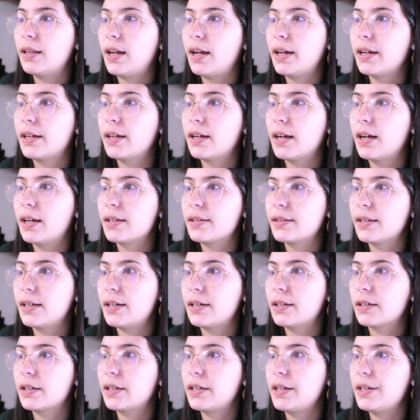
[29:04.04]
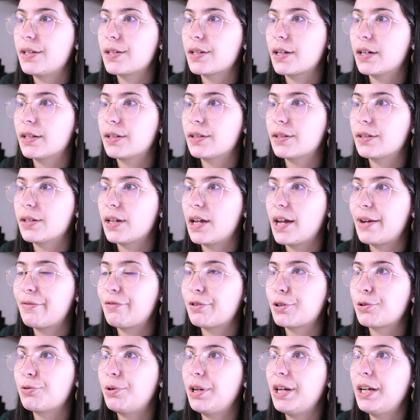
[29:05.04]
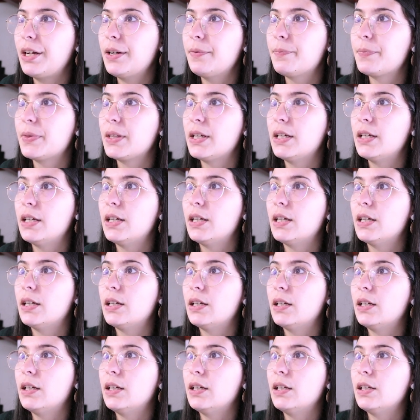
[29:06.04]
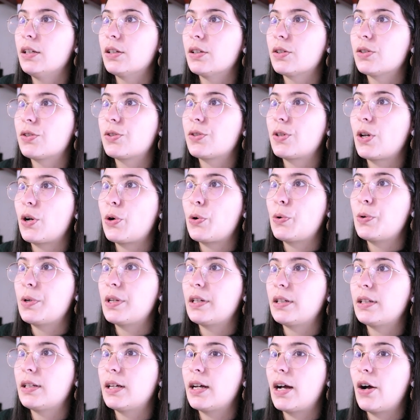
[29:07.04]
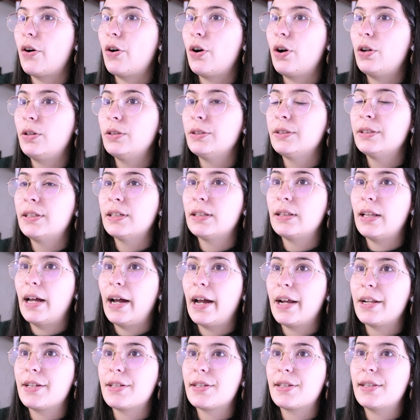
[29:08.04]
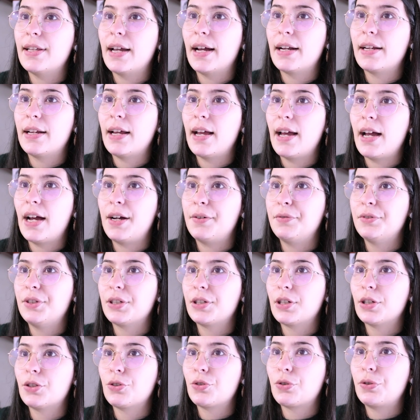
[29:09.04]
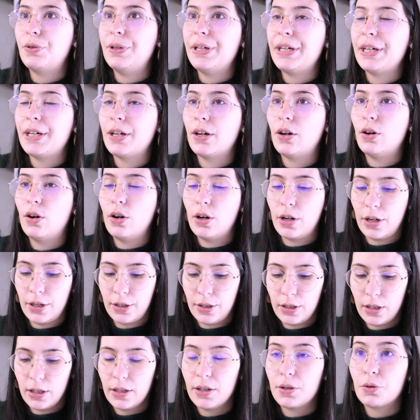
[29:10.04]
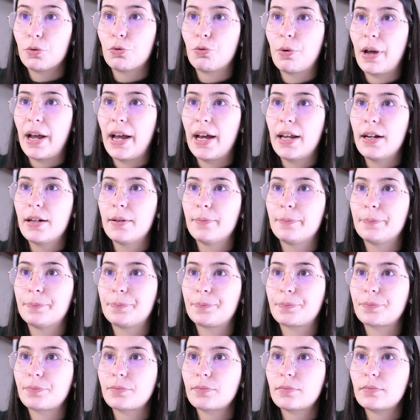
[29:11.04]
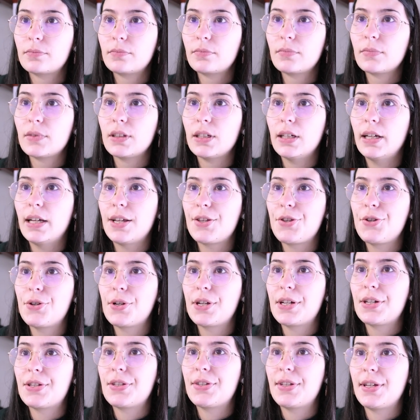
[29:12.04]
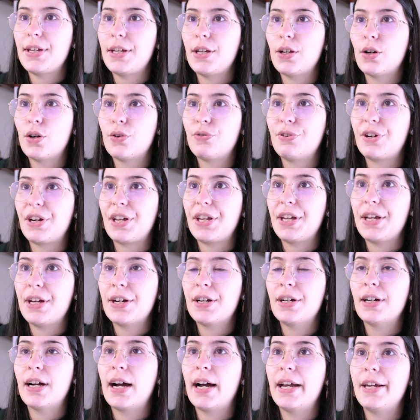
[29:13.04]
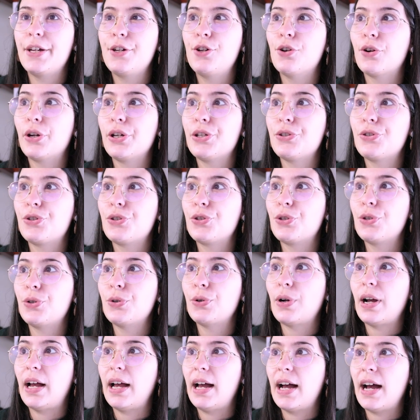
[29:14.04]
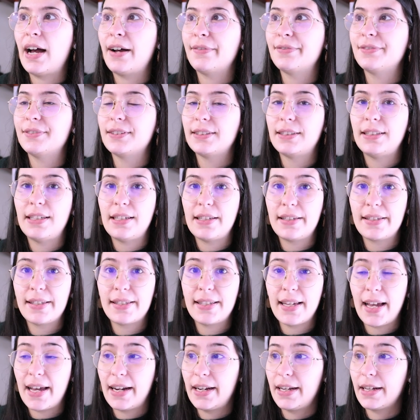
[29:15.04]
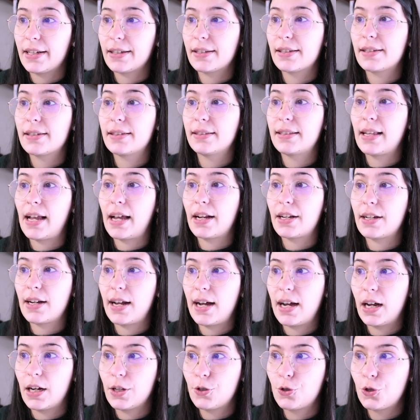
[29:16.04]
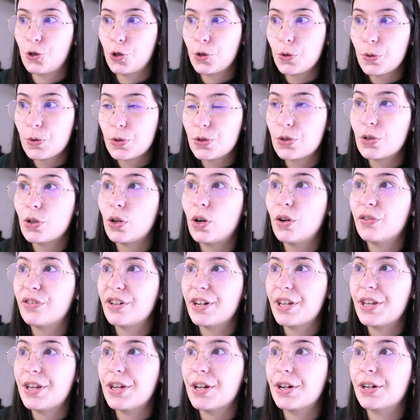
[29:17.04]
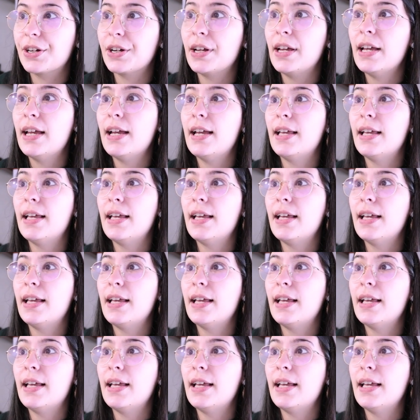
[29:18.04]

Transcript: like I said, kiss cuts evergreen. So all the lines that have the contouring on red, As you can see over here, I'm going to have these settings that I choose over here.